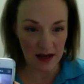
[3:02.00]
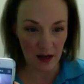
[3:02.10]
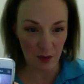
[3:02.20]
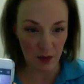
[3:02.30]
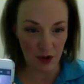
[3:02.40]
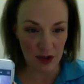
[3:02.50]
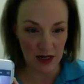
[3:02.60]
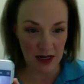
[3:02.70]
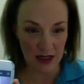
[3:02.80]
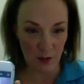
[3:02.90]
that the blue
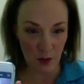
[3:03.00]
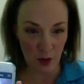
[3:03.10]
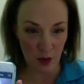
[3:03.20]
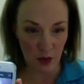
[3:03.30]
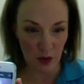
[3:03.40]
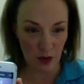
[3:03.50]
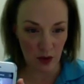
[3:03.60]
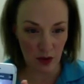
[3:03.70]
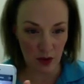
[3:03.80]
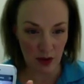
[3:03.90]
shading is more
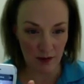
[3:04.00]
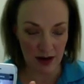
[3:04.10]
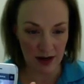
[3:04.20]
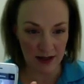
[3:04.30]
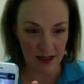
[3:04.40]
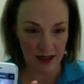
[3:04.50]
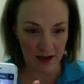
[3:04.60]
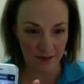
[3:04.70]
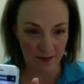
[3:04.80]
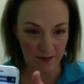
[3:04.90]
around here.
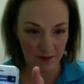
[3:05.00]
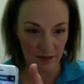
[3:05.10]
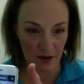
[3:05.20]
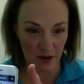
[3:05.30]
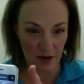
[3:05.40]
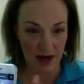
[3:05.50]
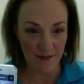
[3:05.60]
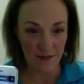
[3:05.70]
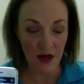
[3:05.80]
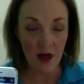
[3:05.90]
Okay,
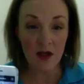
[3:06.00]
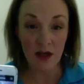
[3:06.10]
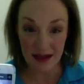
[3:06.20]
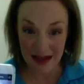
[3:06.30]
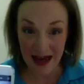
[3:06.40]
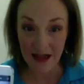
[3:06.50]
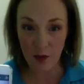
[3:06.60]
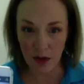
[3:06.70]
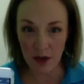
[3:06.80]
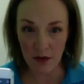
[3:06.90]
so that's
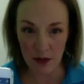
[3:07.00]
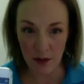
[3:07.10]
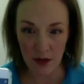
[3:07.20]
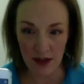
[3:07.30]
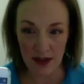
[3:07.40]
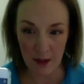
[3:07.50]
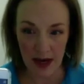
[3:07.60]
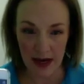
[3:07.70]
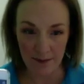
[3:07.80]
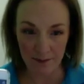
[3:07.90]
where you experience the
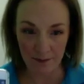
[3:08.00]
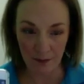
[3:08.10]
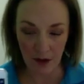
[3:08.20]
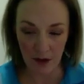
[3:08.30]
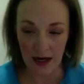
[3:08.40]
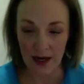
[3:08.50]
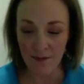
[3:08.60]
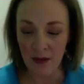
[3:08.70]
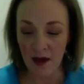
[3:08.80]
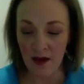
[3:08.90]
pain. Okay,
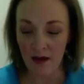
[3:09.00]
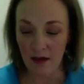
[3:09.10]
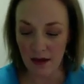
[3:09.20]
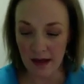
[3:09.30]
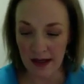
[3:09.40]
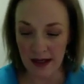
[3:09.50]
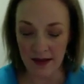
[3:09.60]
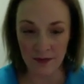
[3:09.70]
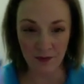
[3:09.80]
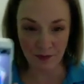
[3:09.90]

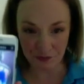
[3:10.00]
then